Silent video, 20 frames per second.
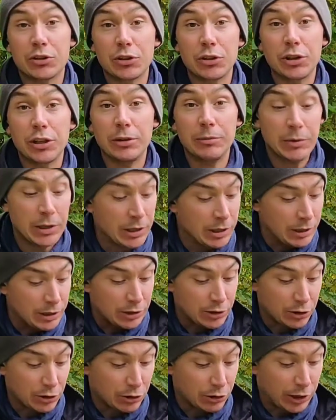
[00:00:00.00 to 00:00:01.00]
sturdy.
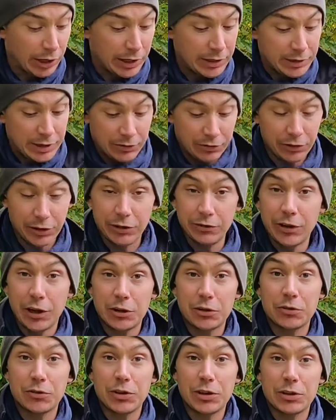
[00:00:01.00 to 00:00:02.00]
So I definitely
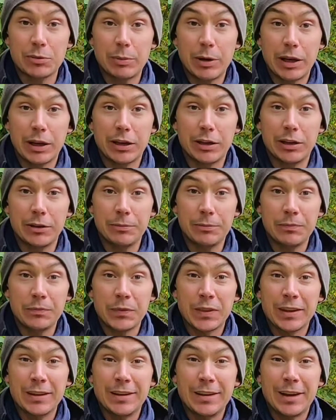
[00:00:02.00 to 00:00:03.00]
vouch for this bag.
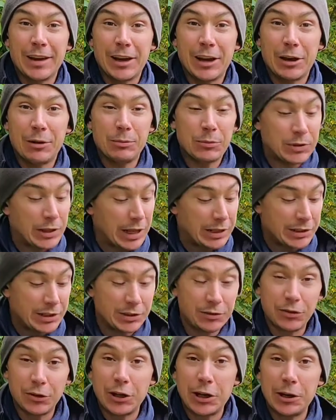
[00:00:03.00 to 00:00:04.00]
That's
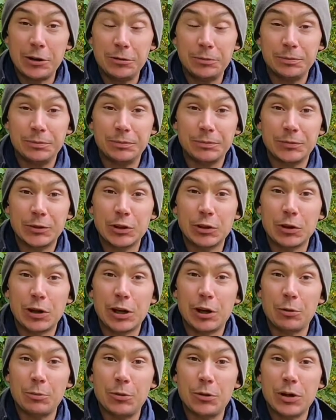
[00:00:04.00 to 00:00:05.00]
it for now. So
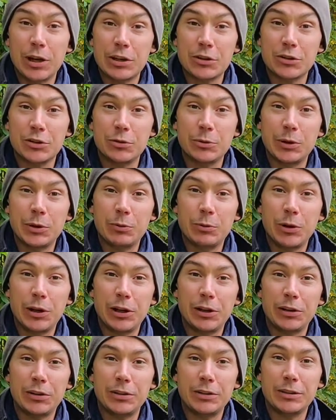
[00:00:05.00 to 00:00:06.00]
I hope you guys are doing
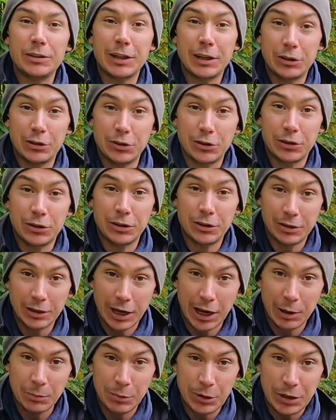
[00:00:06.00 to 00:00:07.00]
well, that you're
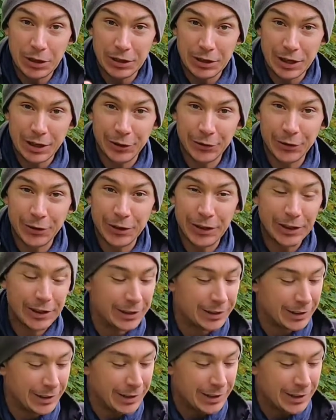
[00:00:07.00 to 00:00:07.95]
happy and healthy,